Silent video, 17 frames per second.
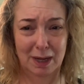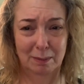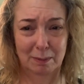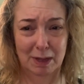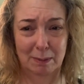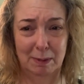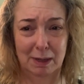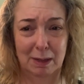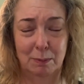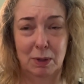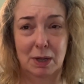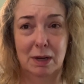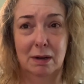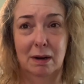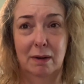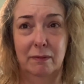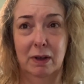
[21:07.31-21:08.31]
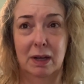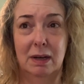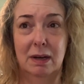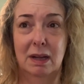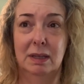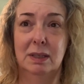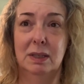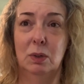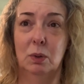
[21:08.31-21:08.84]
I'm coming up here. I've got an
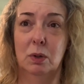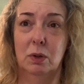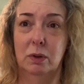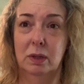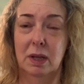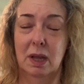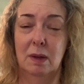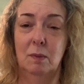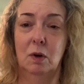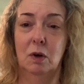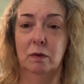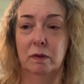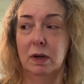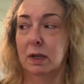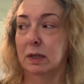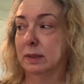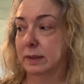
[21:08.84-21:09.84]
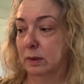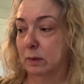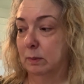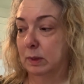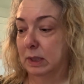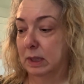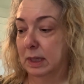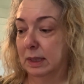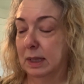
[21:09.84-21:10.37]
Etsy order that came in overnight, so I'm
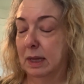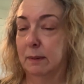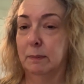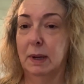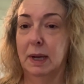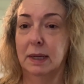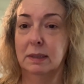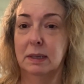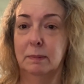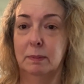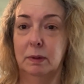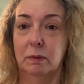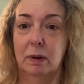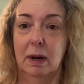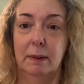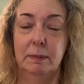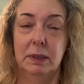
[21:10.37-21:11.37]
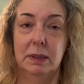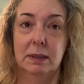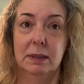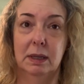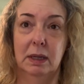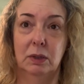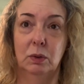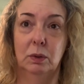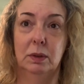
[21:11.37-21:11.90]
going to get that packed up and wrapped and
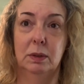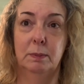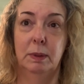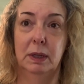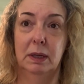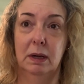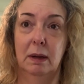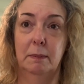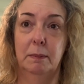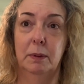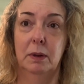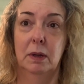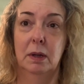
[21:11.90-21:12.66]
scheduled to pick up.